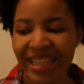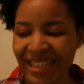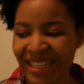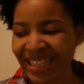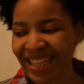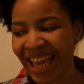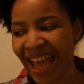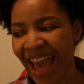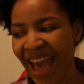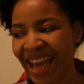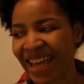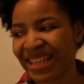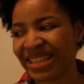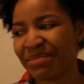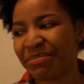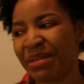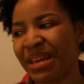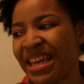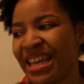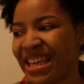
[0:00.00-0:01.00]
Look at how
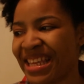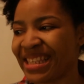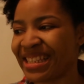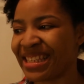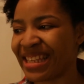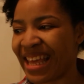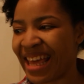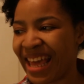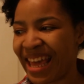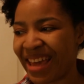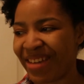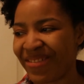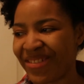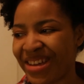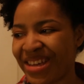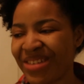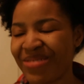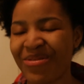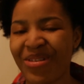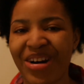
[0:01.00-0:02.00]
his pants sag
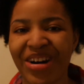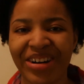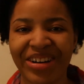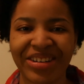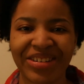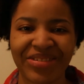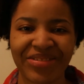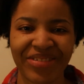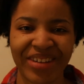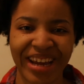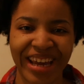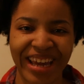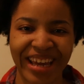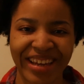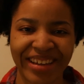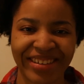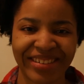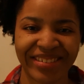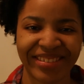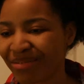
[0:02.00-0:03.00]
when he walking around.
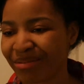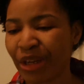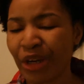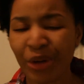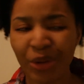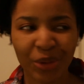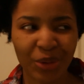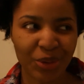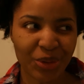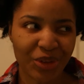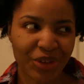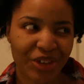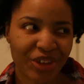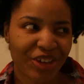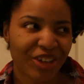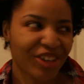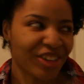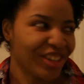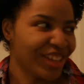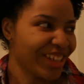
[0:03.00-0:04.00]
Ooh
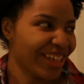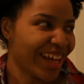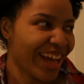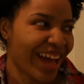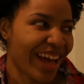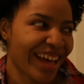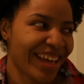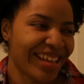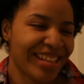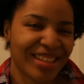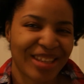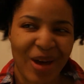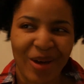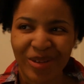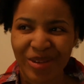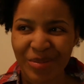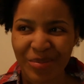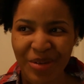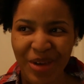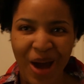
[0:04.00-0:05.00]
girl, look at how he
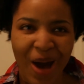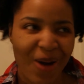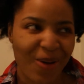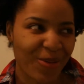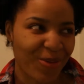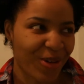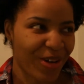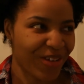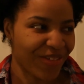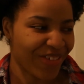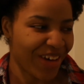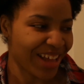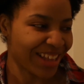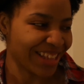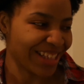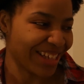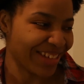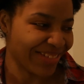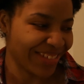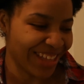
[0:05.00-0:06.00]
talks to me all rough. I
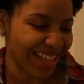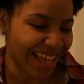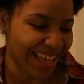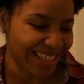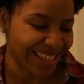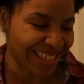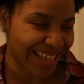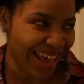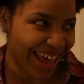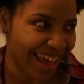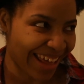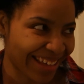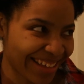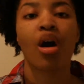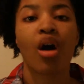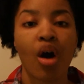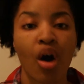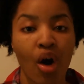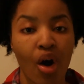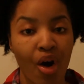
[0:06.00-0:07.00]
love it like that.
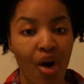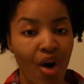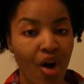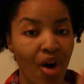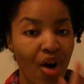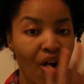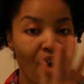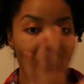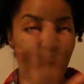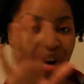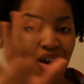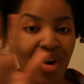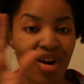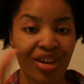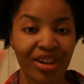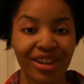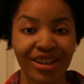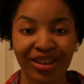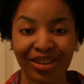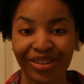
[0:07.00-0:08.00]

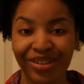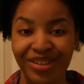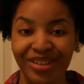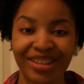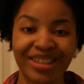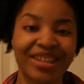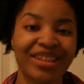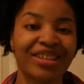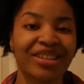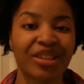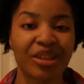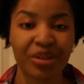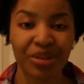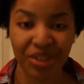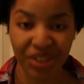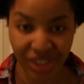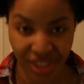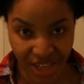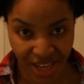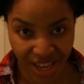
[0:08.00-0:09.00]
All of those things
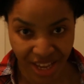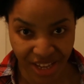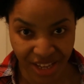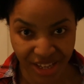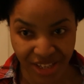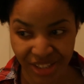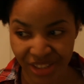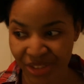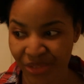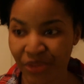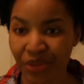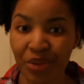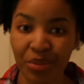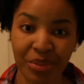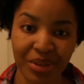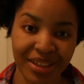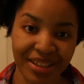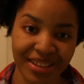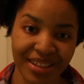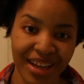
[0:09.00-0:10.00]
gonna change a few
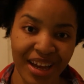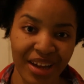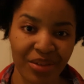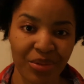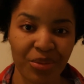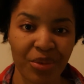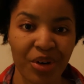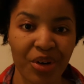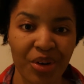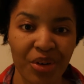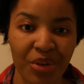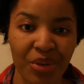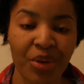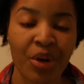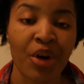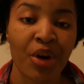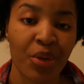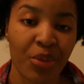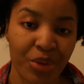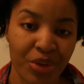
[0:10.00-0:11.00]
months down the road
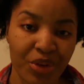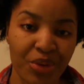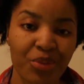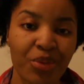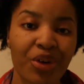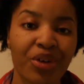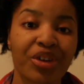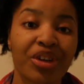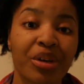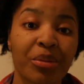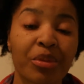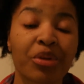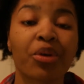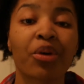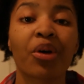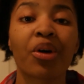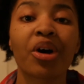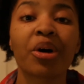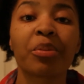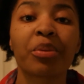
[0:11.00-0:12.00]
when you want him to
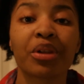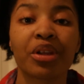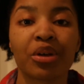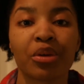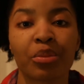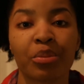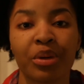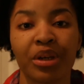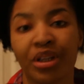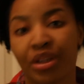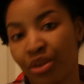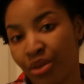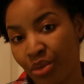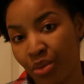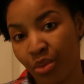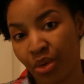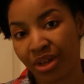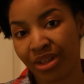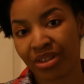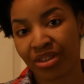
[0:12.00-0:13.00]
grow up a little bit and
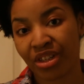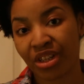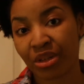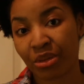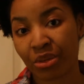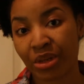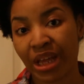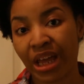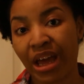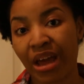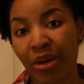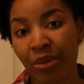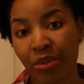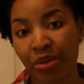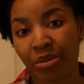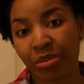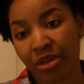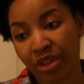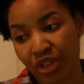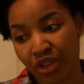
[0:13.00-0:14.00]
you want to settle down
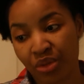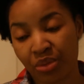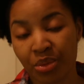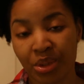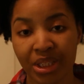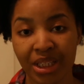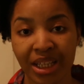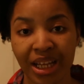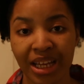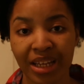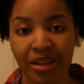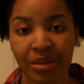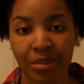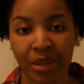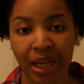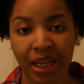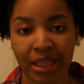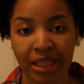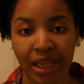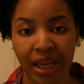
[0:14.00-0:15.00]
with him because you really like him
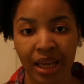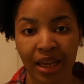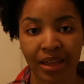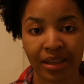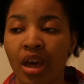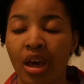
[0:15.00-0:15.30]
like that.